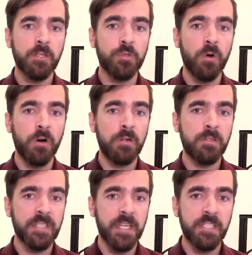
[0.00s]
to
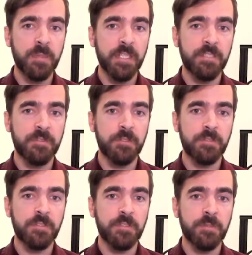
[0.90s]
all text-based
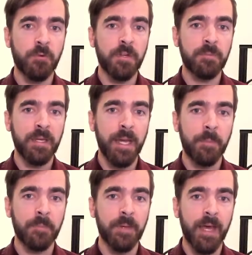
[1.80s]
views supported by
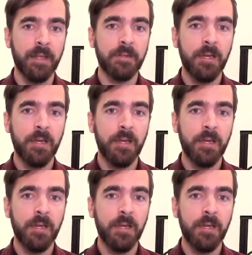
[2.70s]
AppCompat